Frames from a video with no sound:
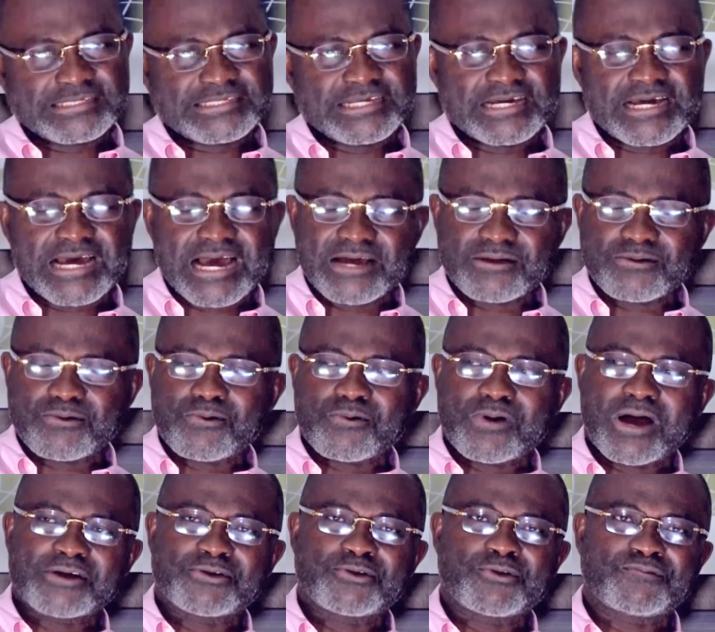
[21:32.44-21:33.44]
There's a guy
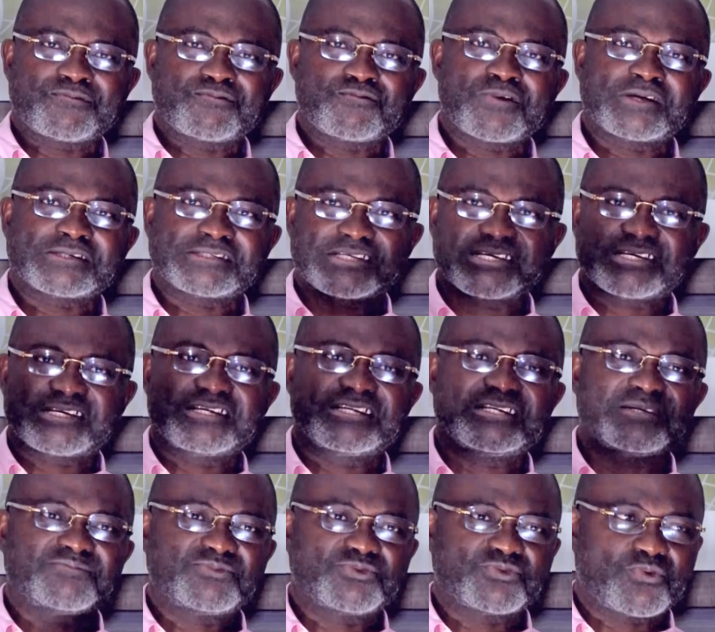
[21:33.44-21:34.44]
called Adolf who has
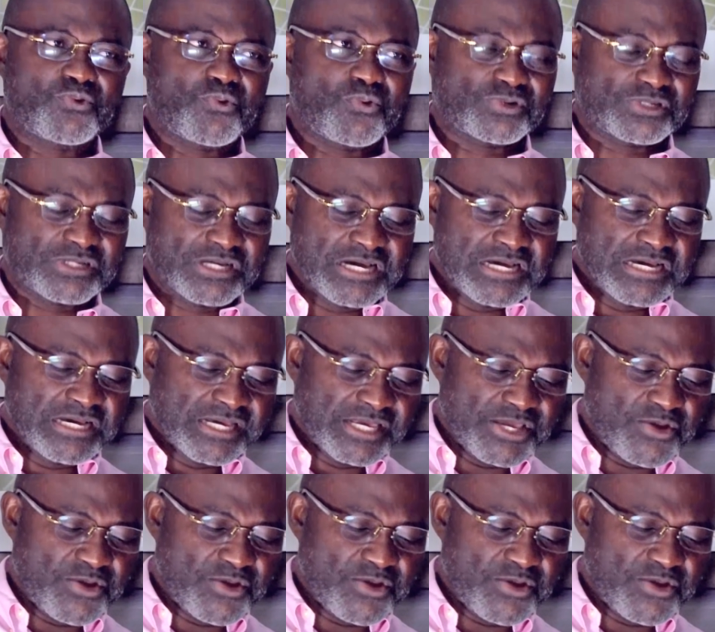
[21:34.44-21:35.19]
taken him to court.